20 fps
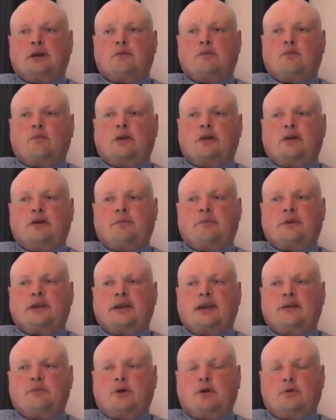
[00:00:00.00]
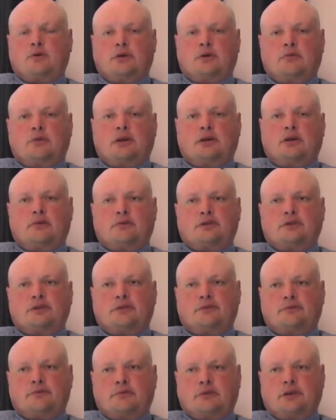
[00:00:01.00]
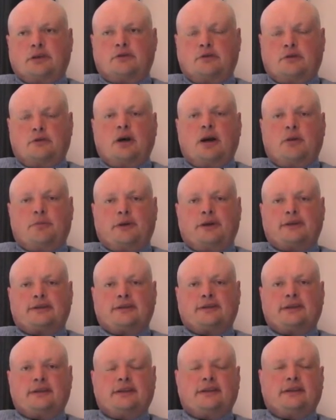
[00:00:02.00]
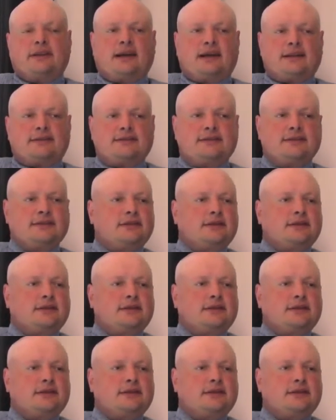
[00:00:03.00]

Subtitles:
When I became older, when I grew up, basically, and that,